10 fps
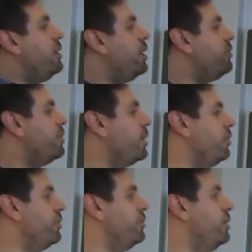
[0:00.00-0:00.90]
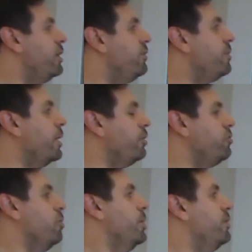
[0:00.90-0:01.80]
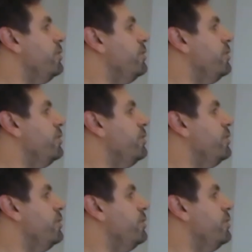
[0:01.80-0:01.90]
has some other drawbacks.